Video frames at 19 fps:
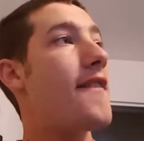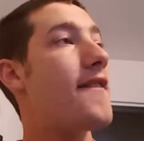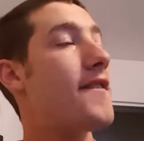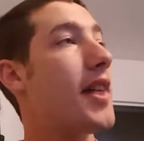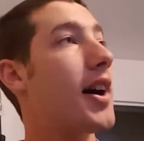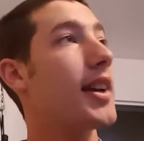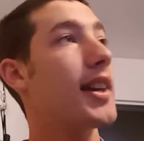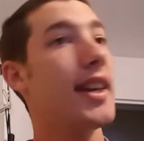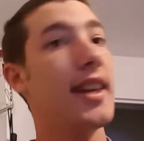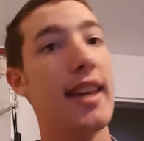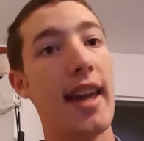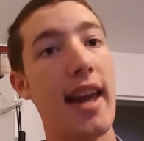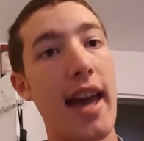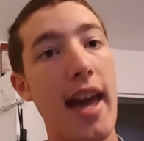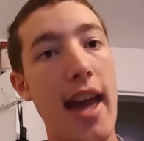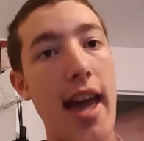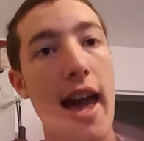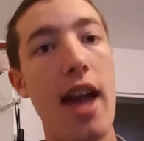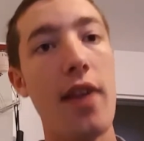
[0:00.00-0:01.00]
fucking
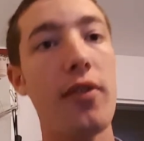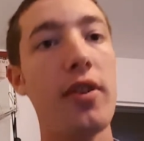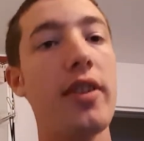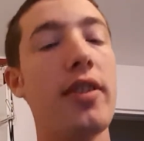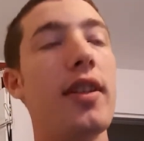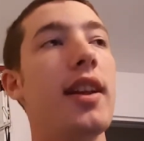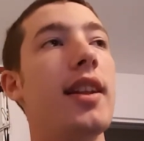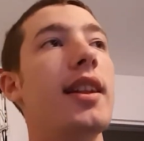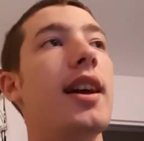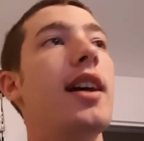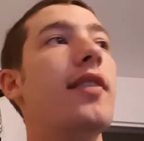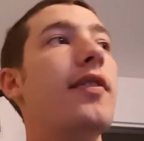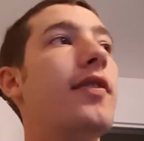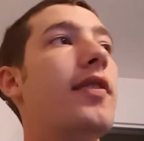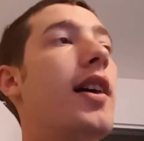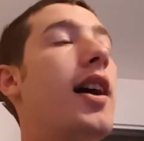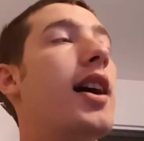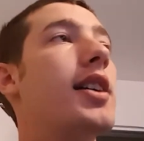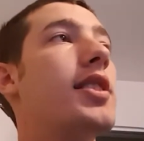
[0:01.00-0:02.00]
everything that
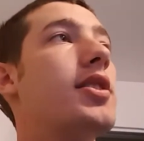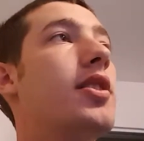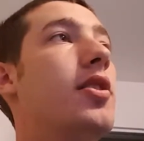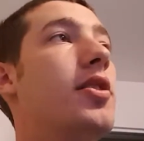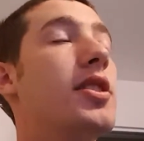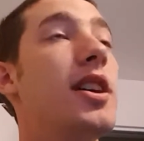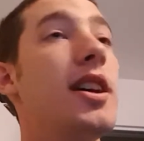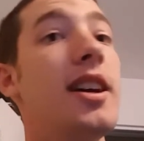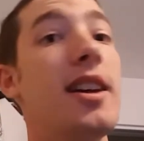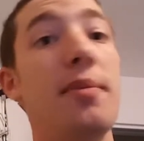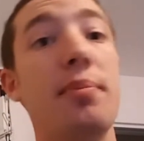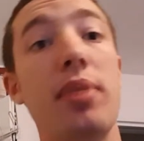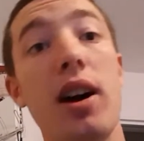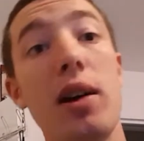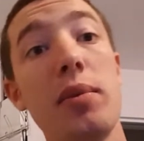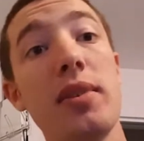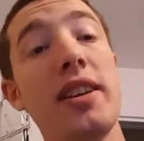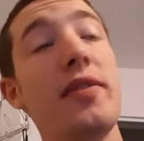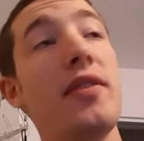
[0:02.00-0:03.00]
Fox owns, and
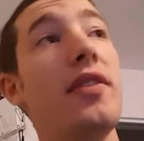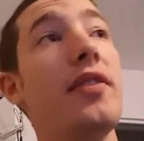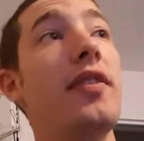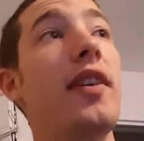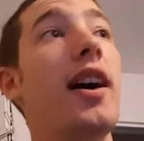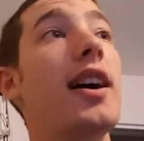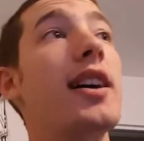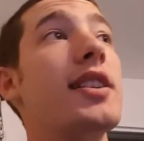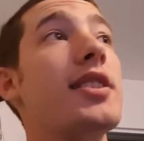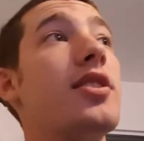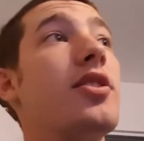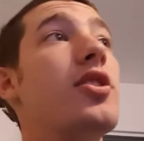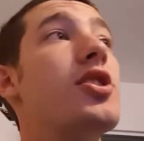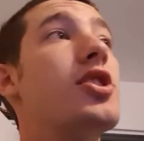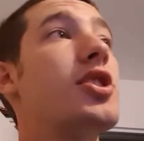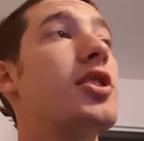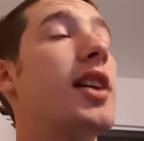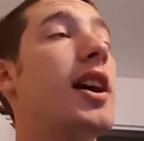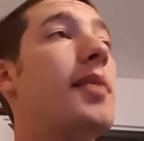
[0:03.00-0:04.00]
probably even Fox
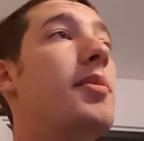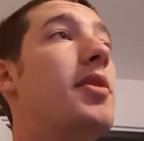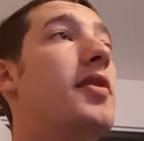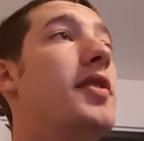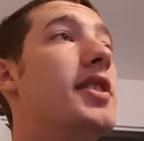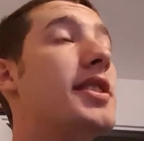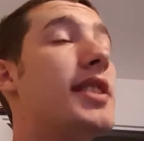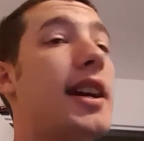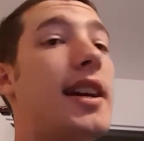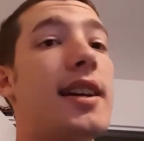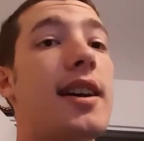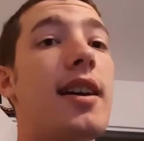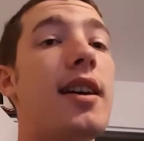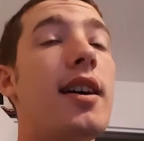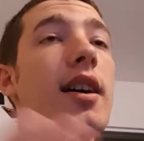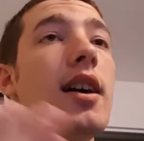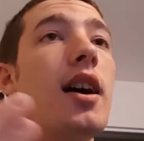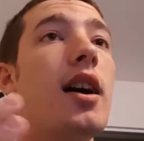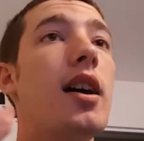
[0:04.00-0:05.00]
Searchlight movies like
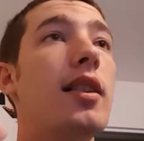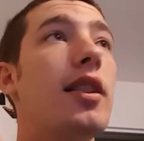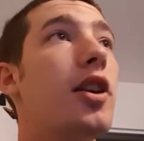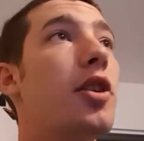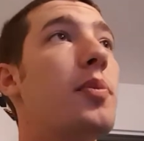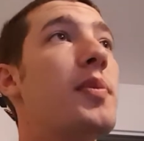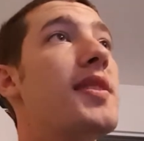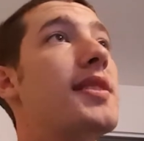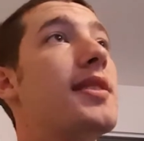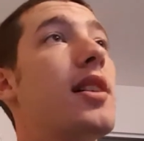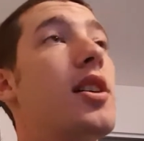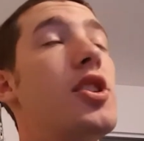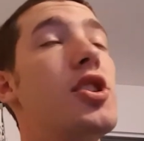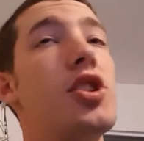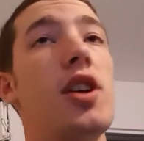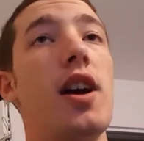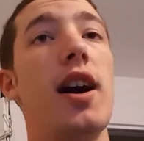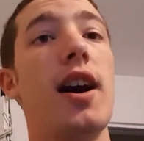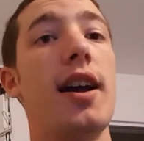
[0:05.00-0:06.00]
Little Miss
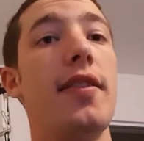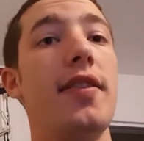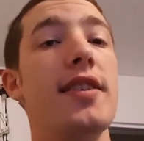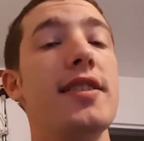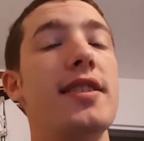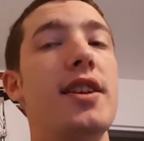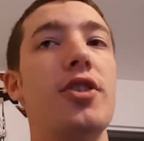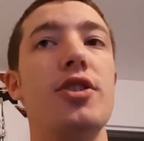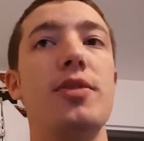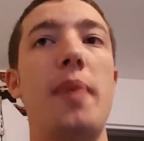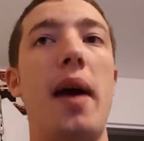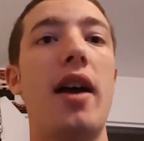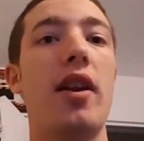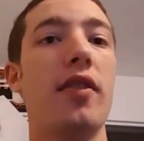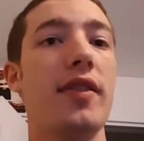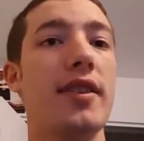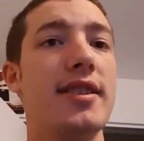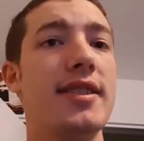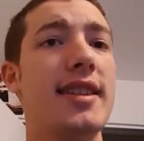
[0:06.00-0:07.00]
Sunshine, this year's
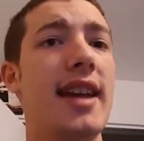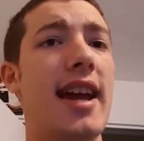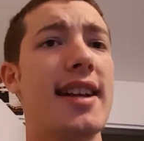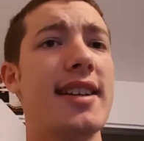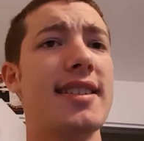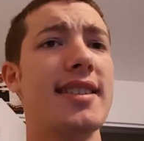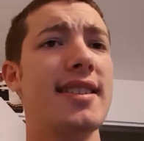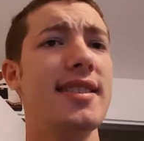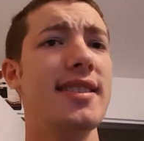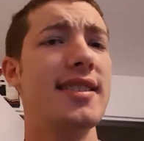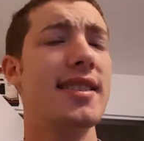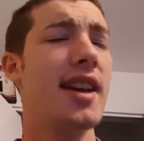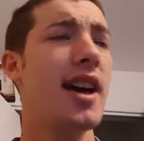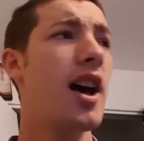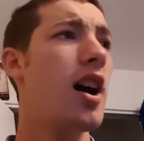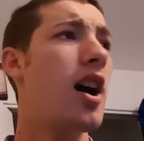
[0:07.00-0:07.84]
Battle of the Sexes,